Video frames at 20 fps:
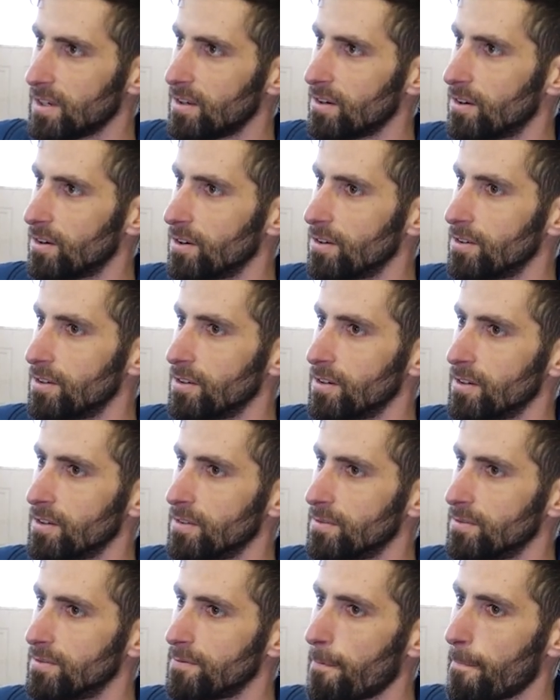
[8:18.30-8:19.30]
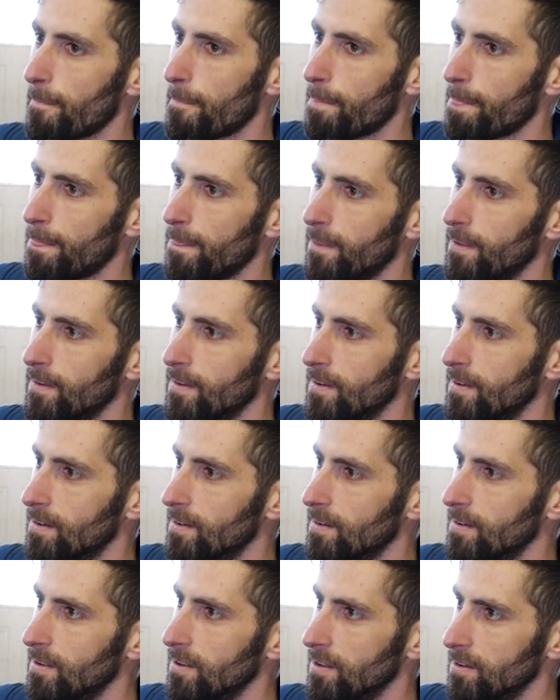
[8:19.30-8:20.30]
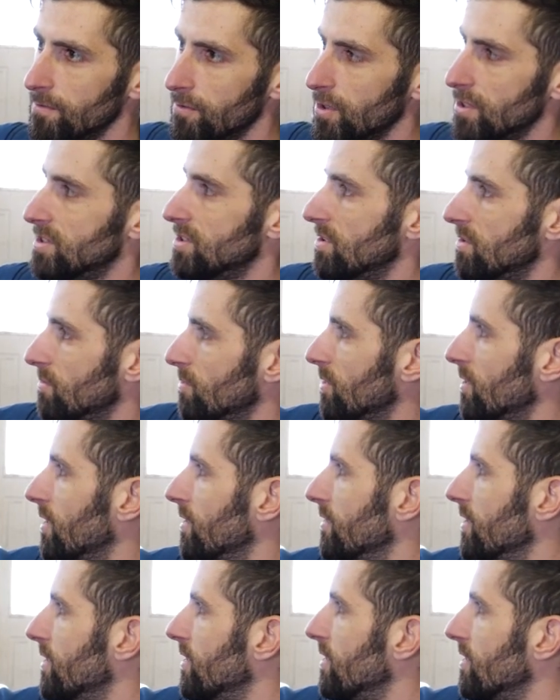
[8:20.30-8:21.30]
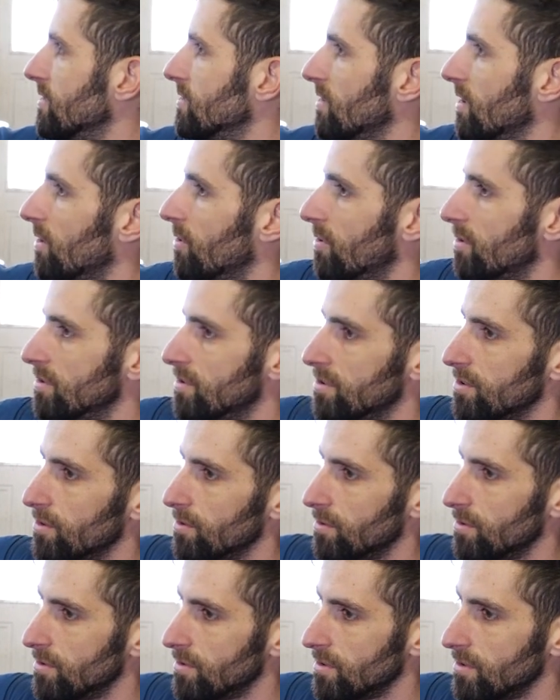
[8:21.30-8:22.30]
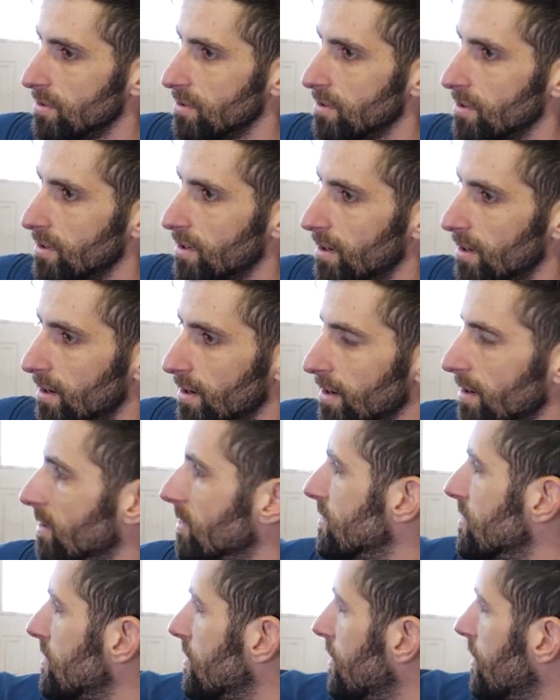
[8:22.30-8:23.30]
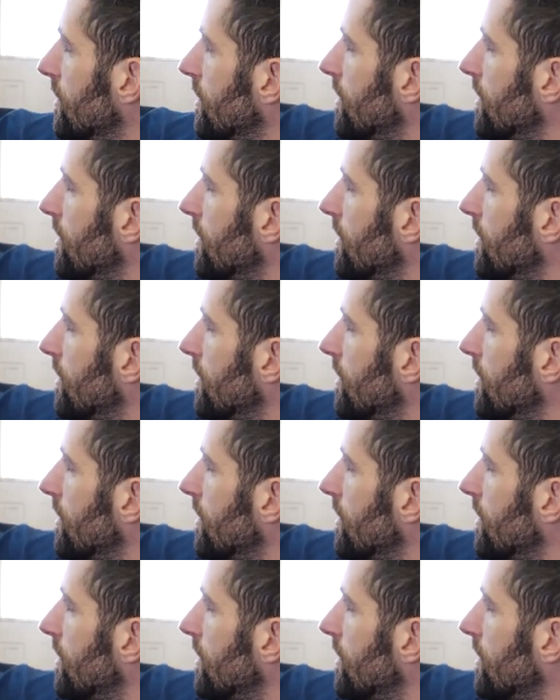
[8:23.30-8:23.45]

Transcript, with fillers: of hard to envision where everything is going to. Because